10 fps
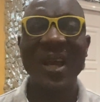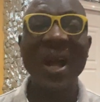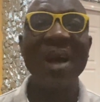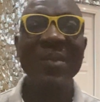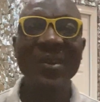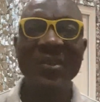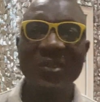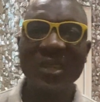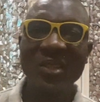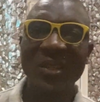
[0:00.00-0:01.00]
I'm a
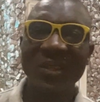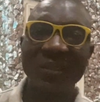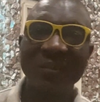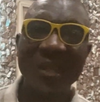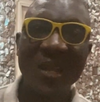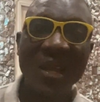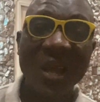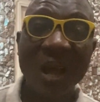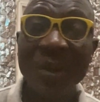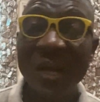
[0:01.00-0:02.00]
researcher.
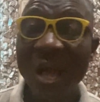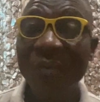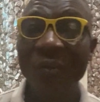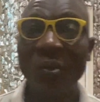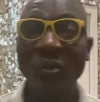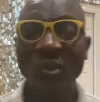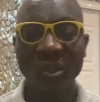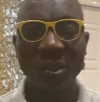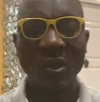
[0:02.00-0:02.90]
I'm a life coach,